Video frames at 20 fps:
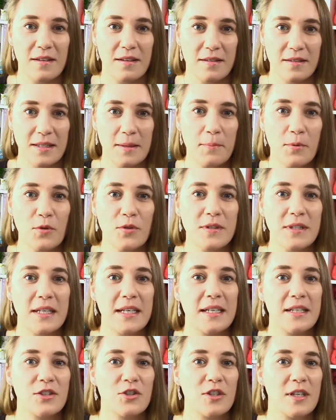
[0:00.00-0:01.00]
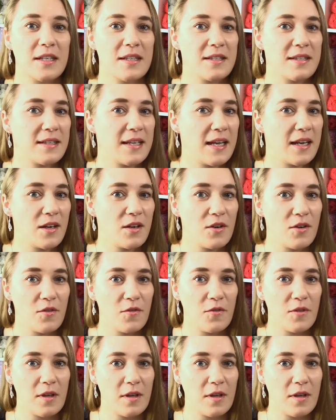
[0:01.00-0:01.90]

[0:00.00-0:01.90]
a simple stitch instead of